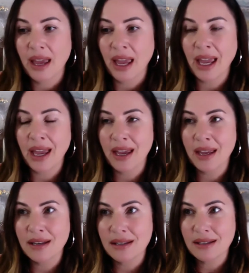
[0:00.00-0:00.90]

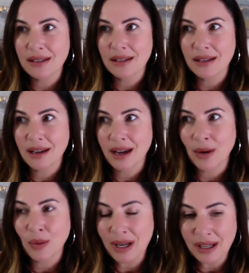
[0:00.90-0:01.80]
And
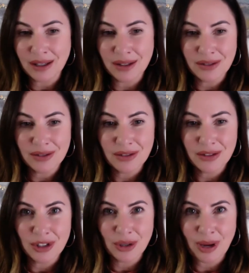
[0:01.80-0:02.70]
I went in
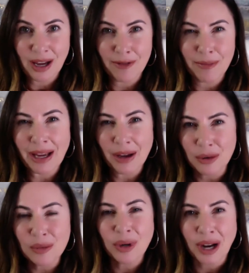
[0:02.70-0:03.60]
to have my
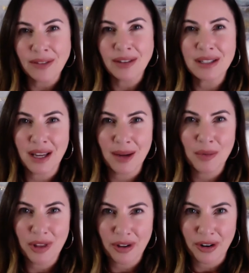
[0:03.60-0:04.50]
own private time
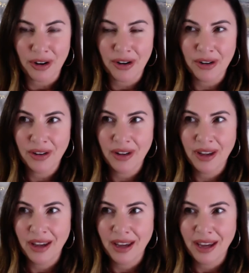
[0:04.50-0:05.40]
with her.
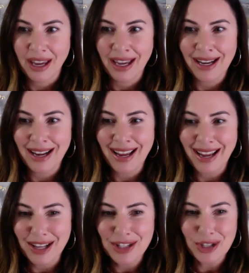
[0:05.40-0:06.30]
And I
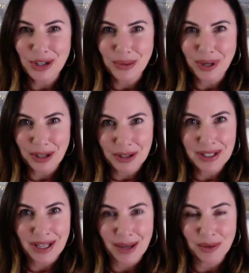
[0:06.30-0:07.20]
asked her what her
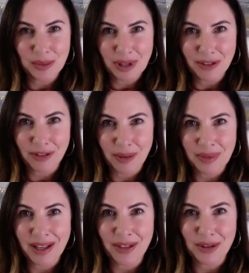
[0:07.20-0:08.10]
sign would be from
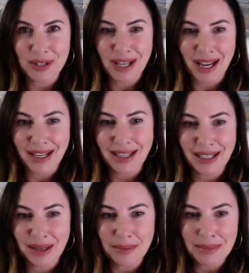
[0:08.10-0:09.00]
the other side.
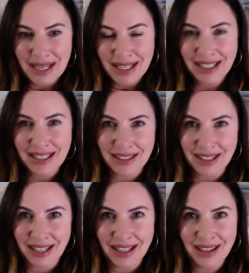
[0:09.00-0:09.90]
And
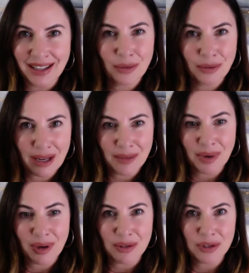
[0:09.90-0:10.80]
immediately
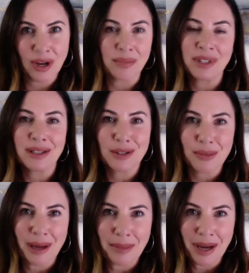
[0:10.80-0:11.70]
rainbows dropped
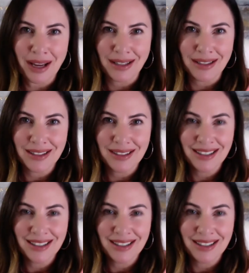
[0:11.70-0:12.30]
into my mind.